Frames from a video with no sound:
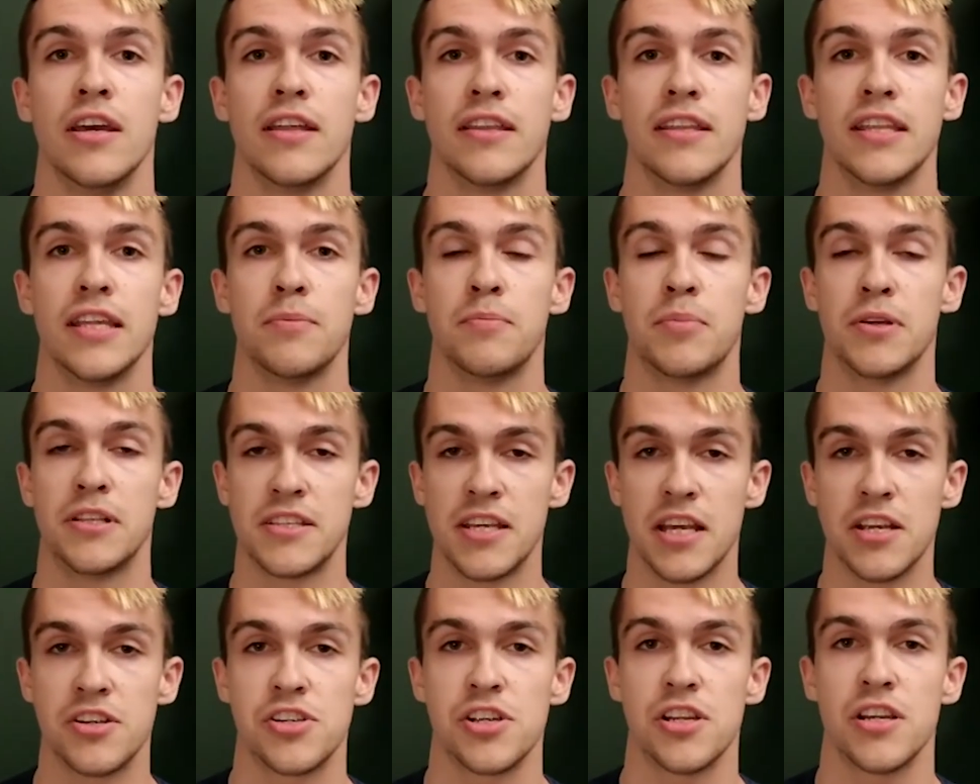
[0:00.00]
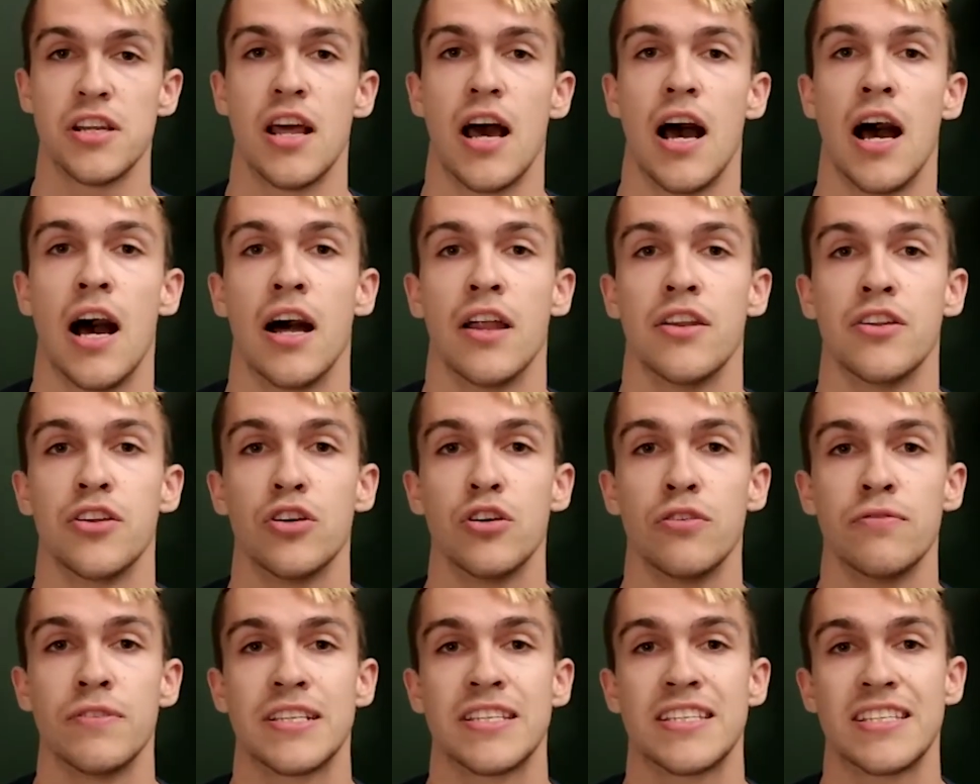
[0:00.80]
the petition, and
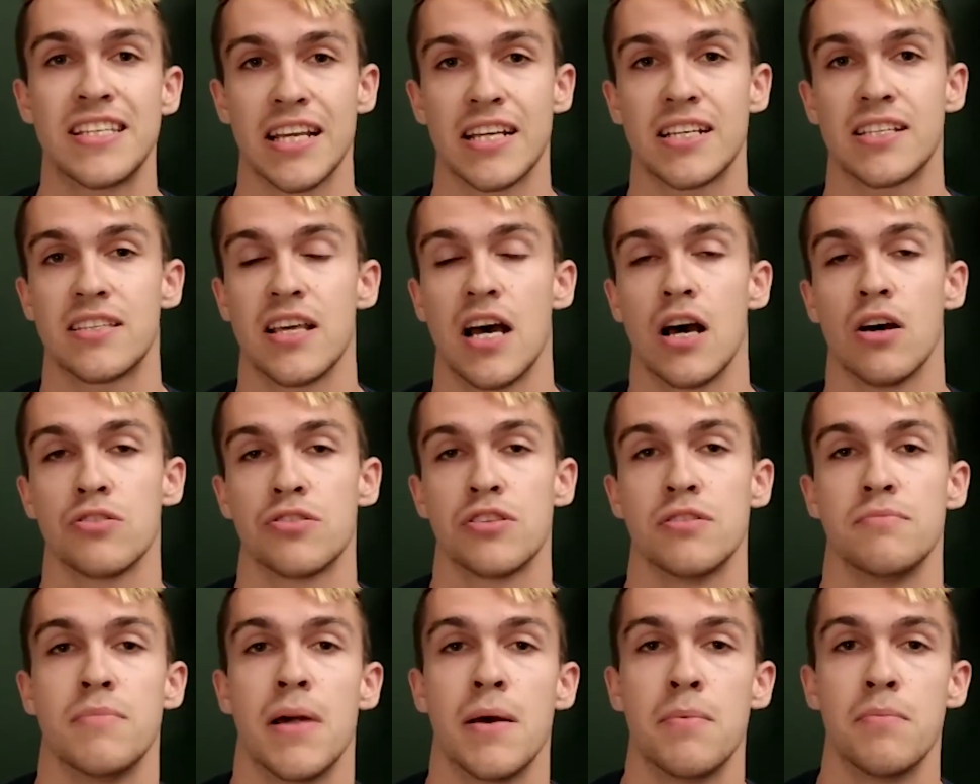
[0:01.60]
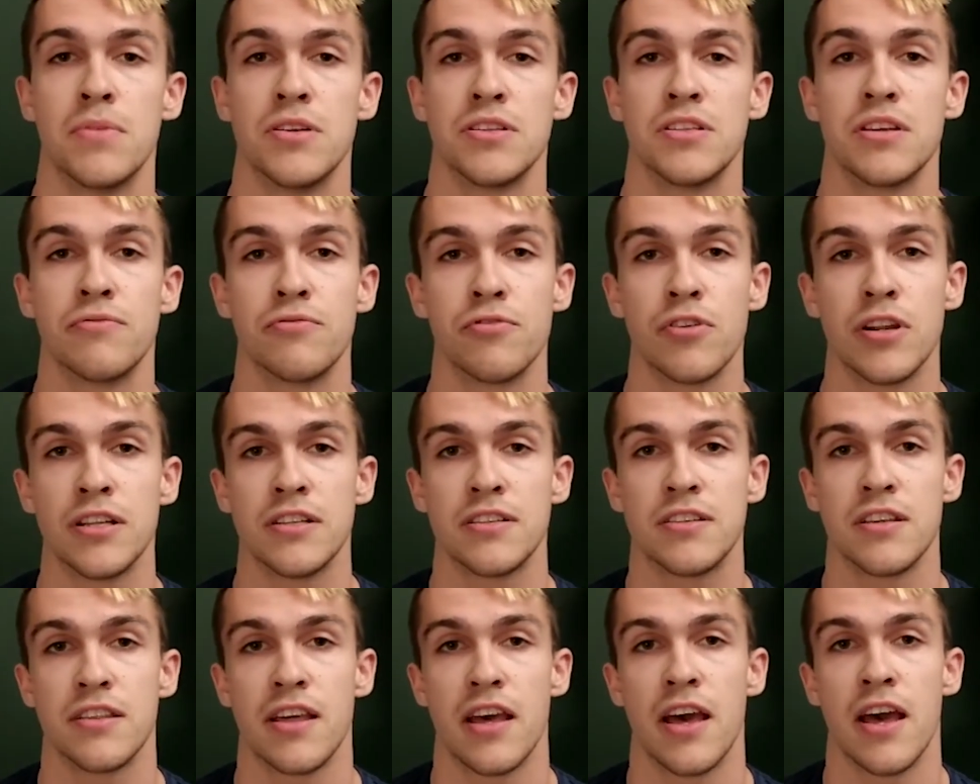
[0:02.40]
over 6,000 members have written
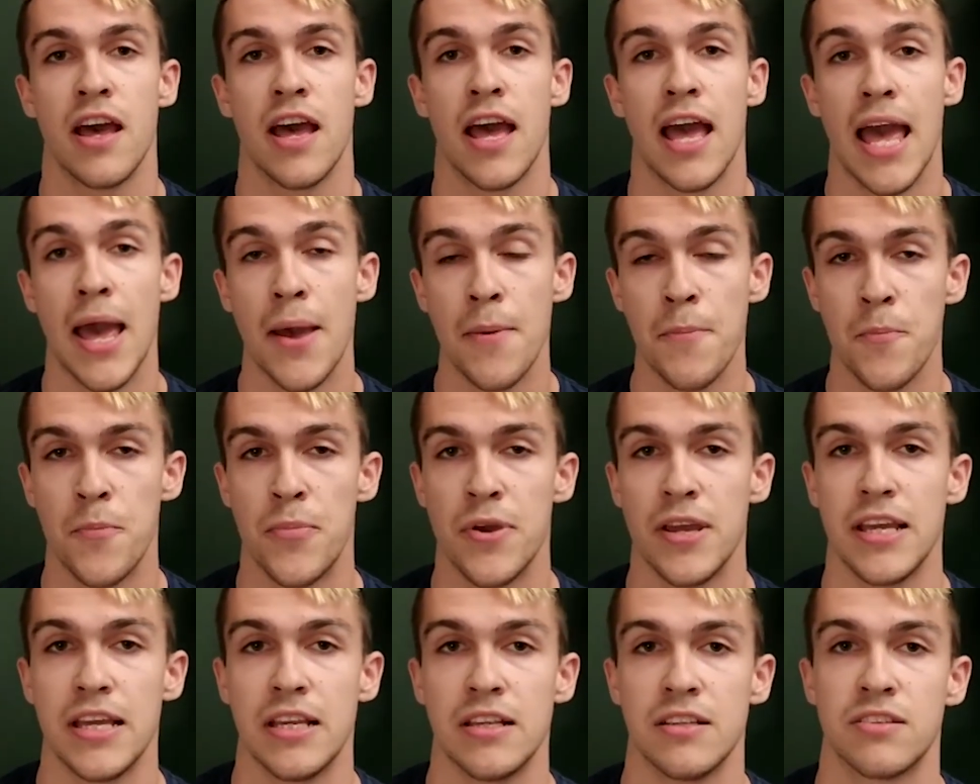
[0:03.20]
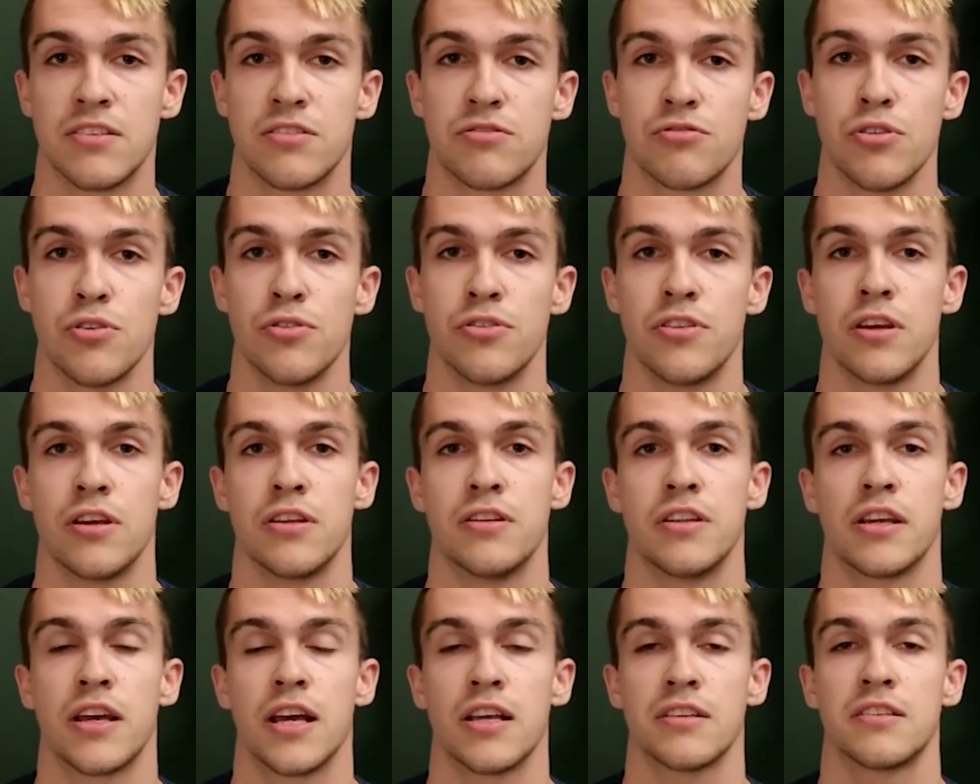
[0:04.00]
to their MPs through the
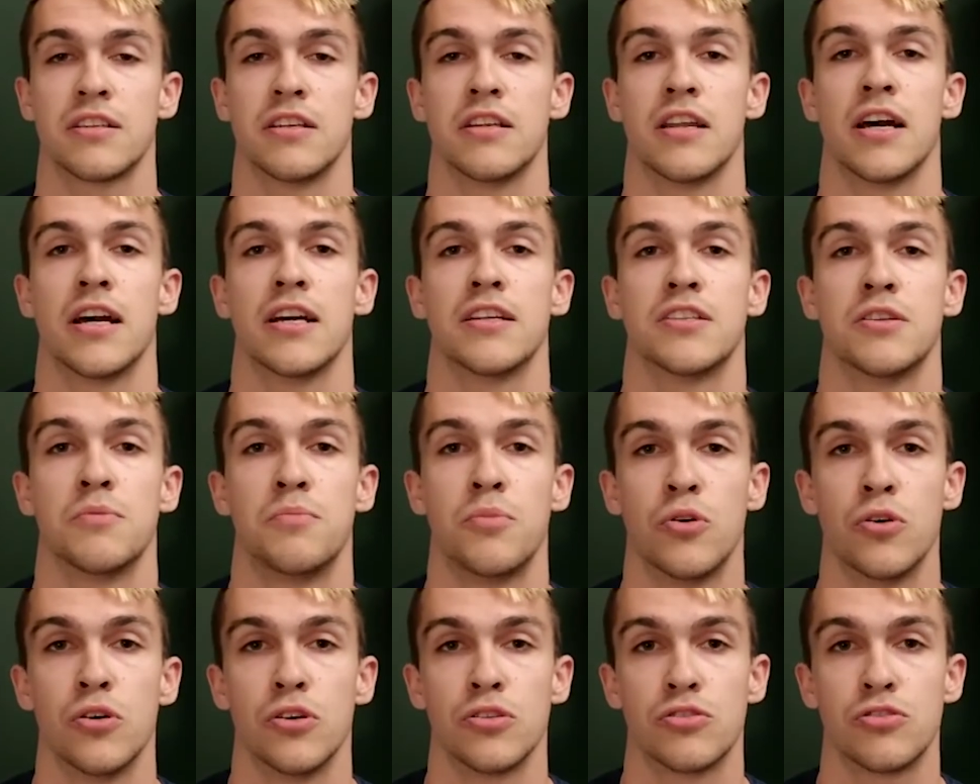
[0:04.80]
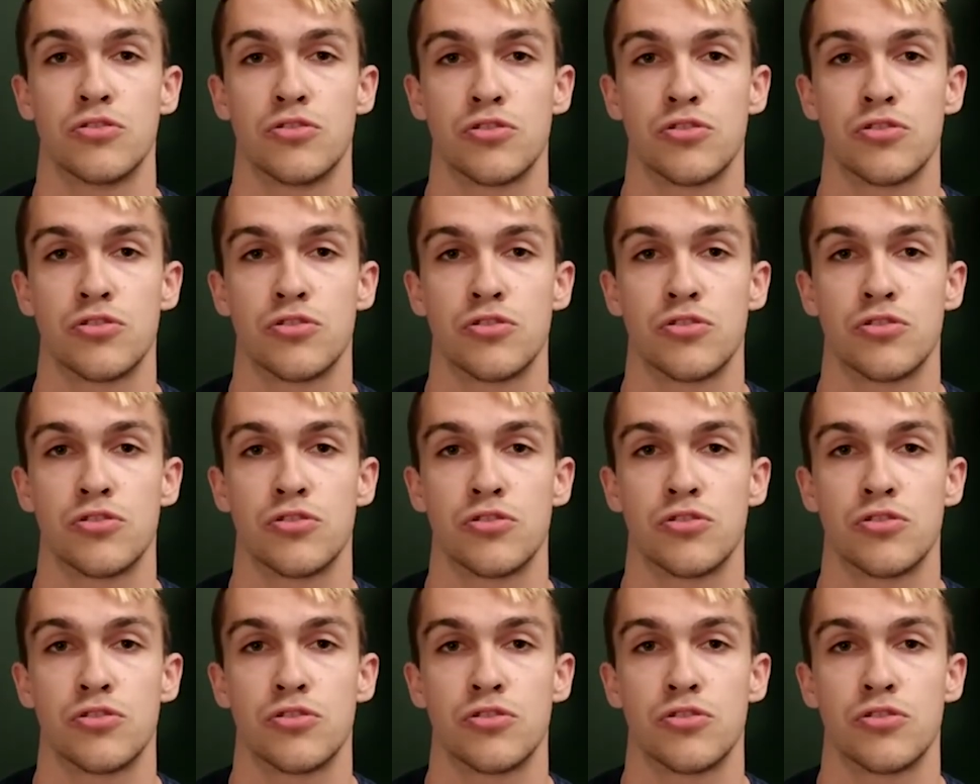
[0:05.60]
Newcastle United Supporters